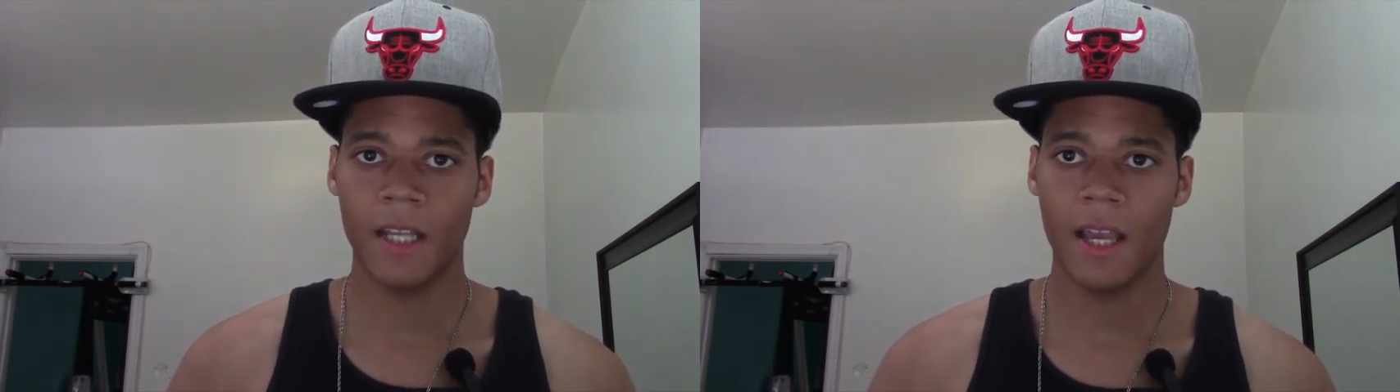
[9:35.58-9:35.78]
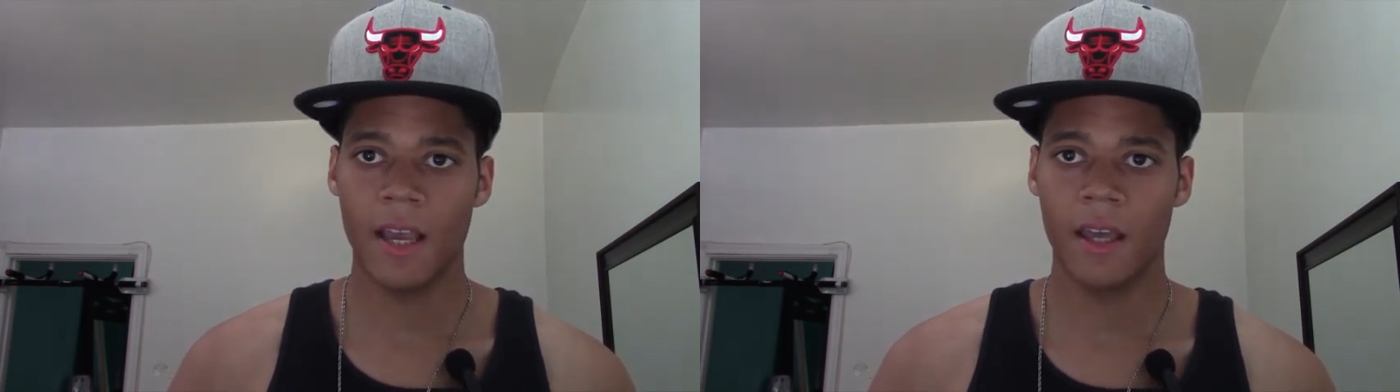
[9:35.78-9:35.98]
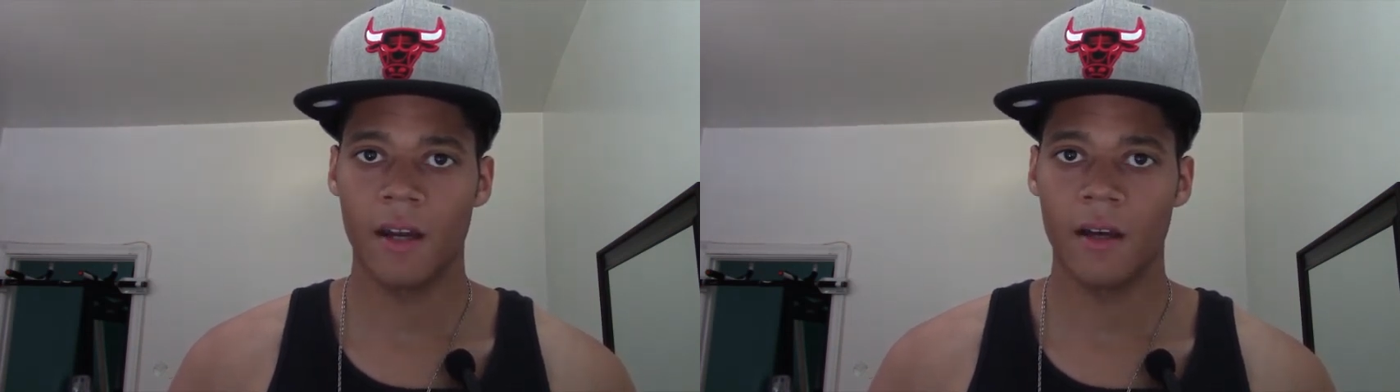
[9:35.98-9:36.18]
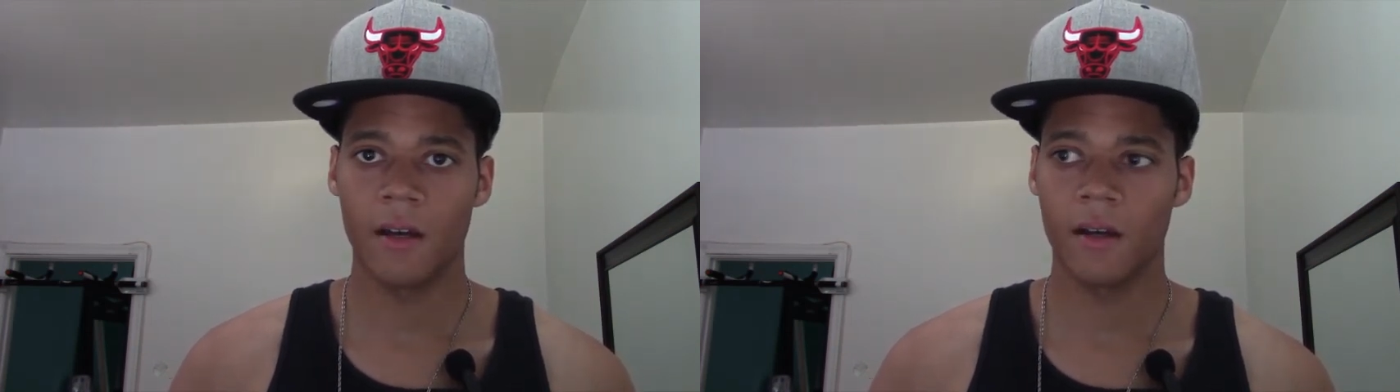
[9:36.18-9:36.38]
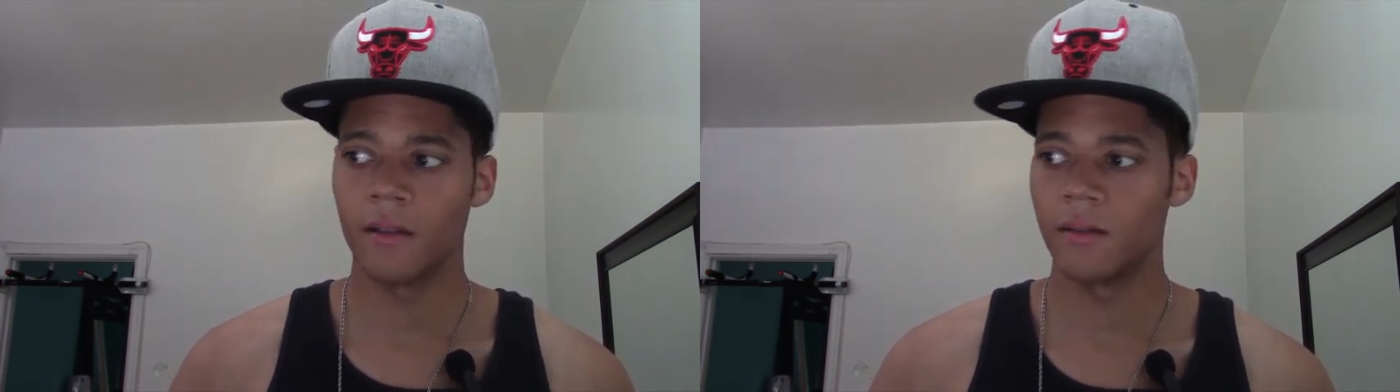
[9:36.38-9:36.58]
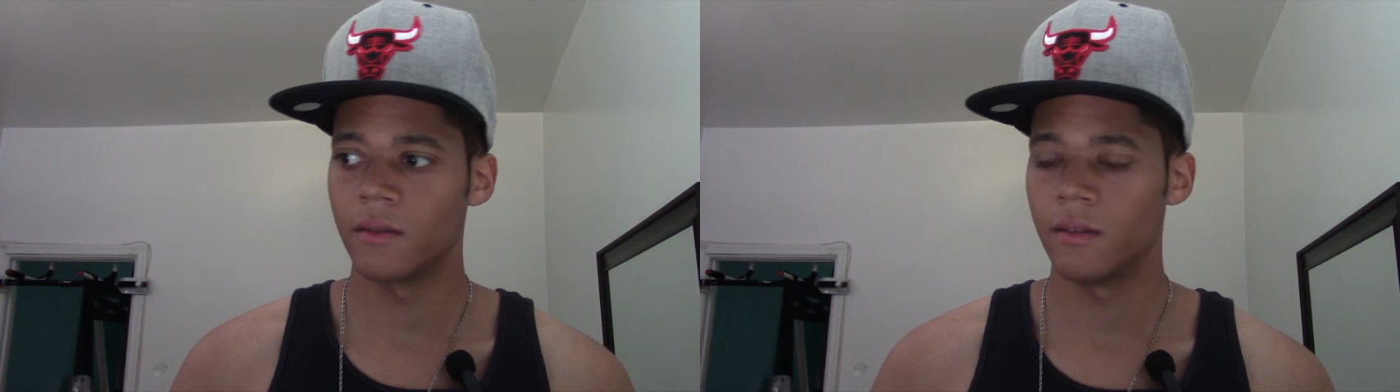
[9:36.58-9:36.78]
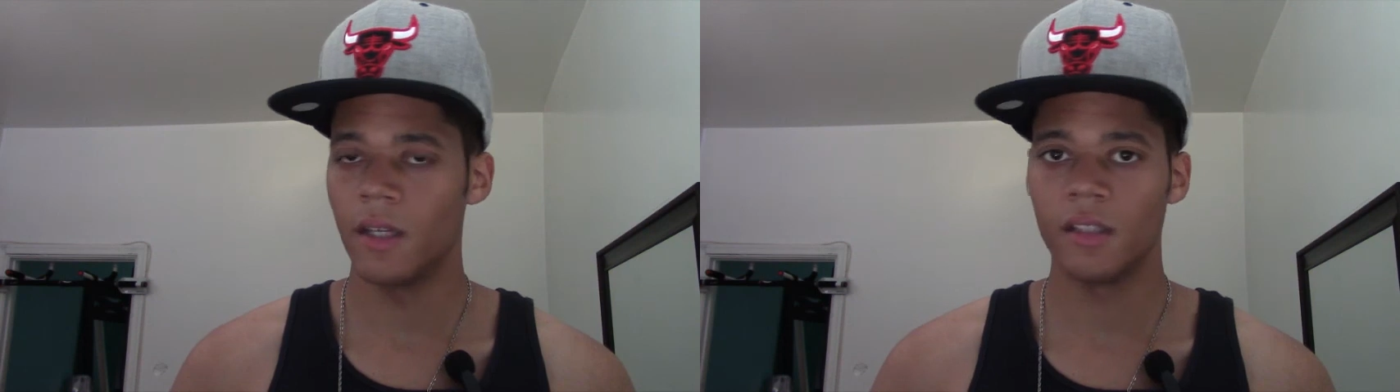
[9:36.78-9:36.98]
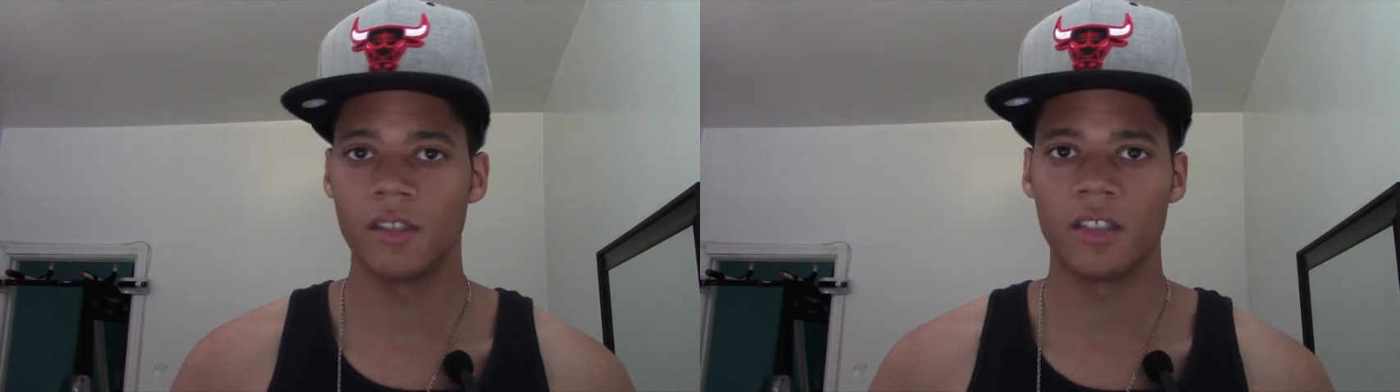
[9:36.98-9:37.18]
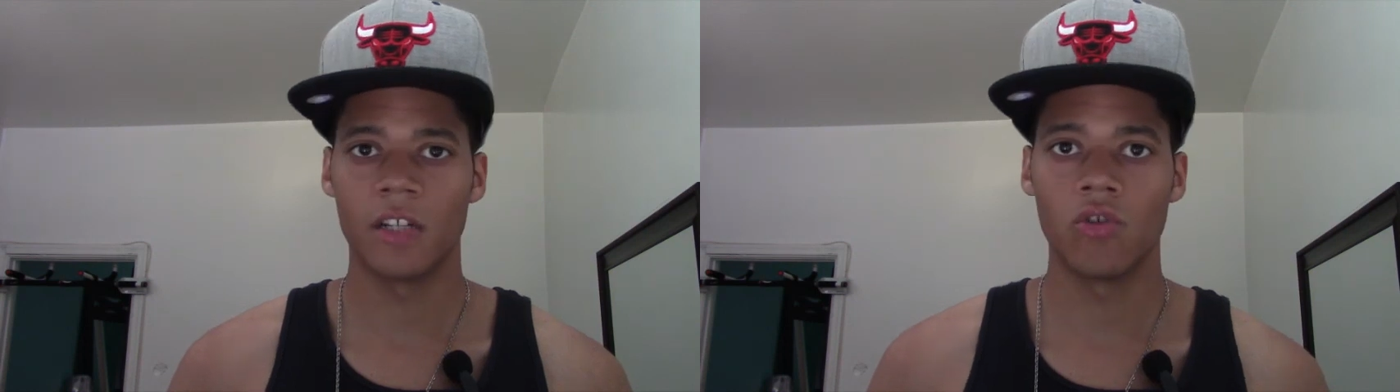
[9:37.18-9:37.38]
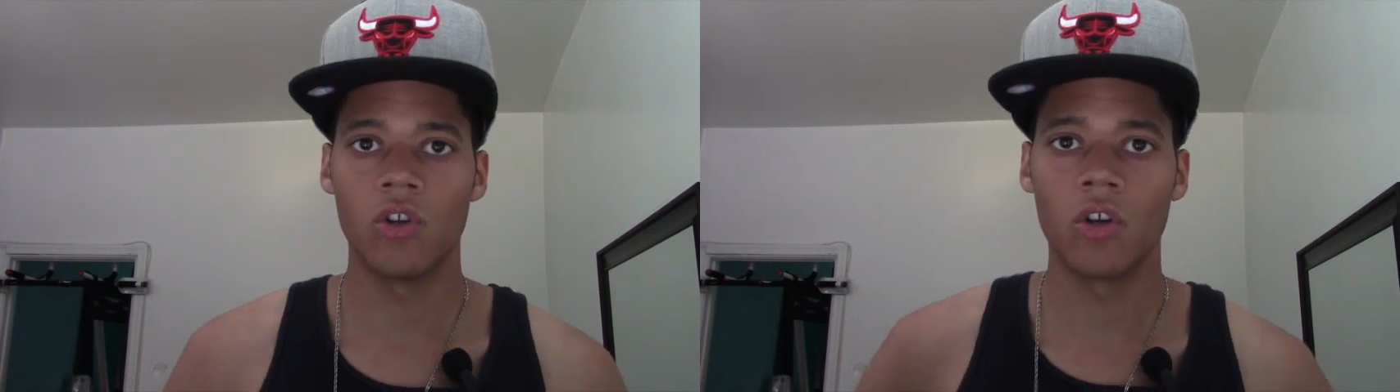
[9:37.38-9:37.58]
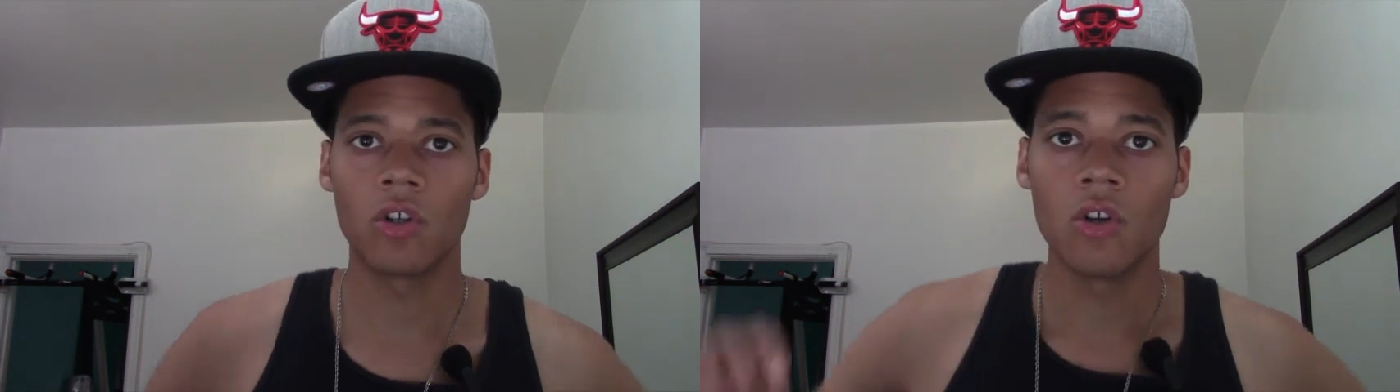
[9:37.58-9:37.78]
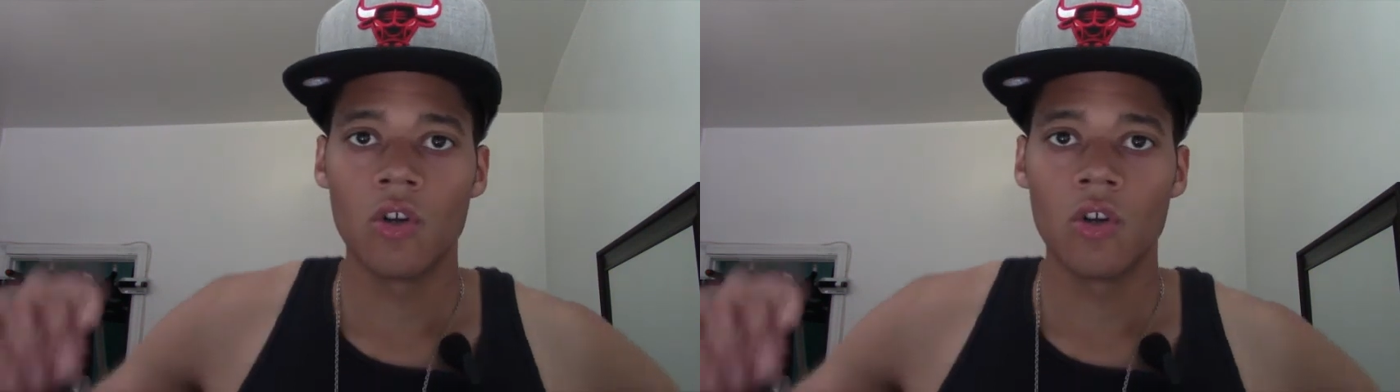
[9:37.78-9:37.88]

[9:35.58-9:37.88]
And yeah, this is how you look,